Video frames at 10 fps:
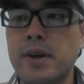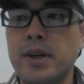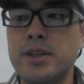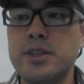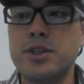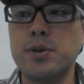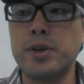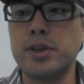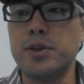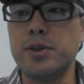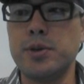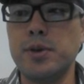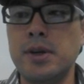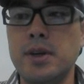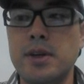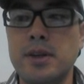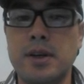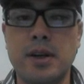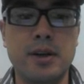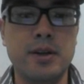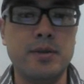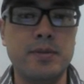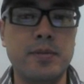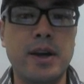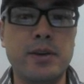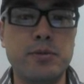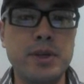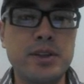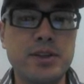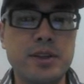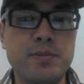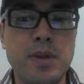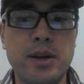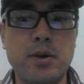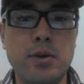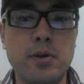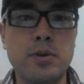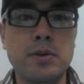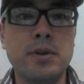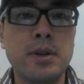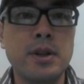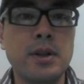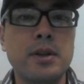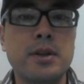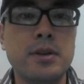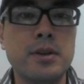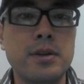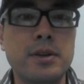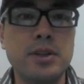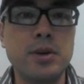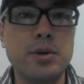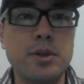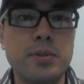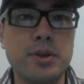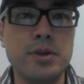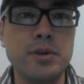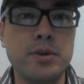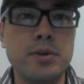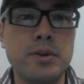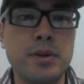by showing you, I redid my whole DOW